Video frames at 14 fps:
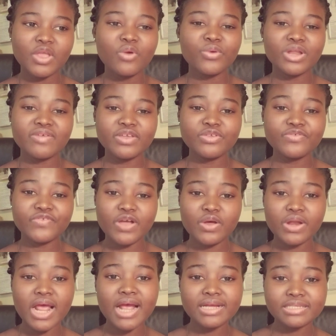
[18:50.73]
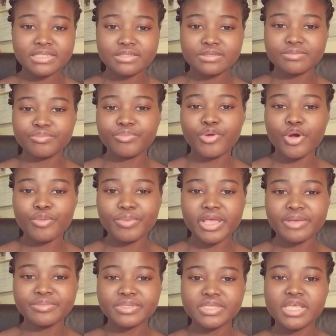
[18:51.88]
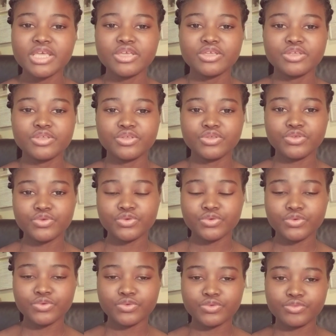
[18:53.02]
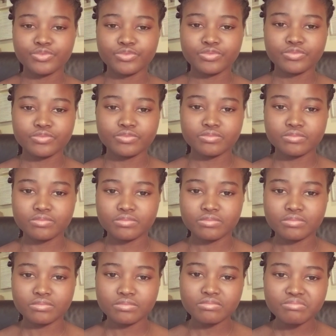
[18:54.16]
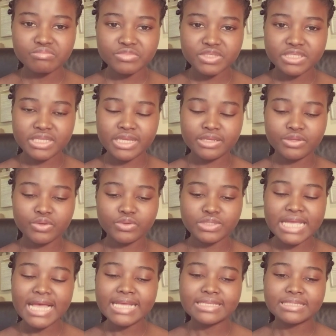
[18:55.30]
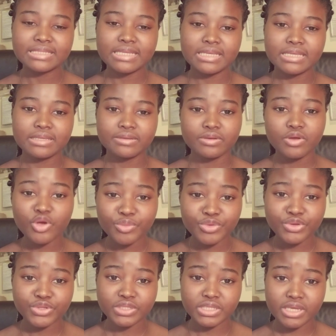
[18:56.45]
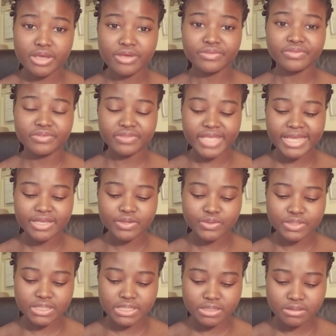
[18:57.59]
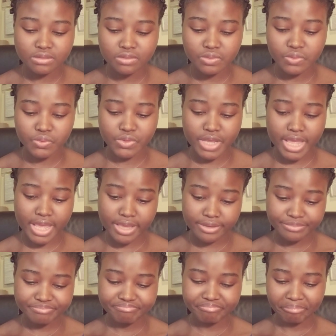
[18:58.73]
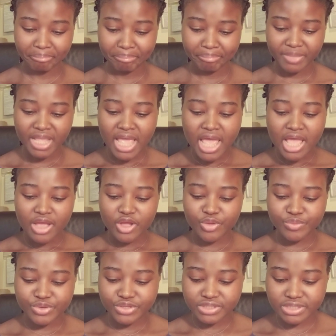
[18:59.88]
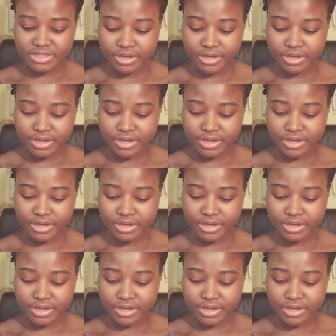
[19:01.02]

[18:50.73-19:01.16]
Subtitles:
whatever you found as problems, you state those as the community health diagnosis. Okay. Community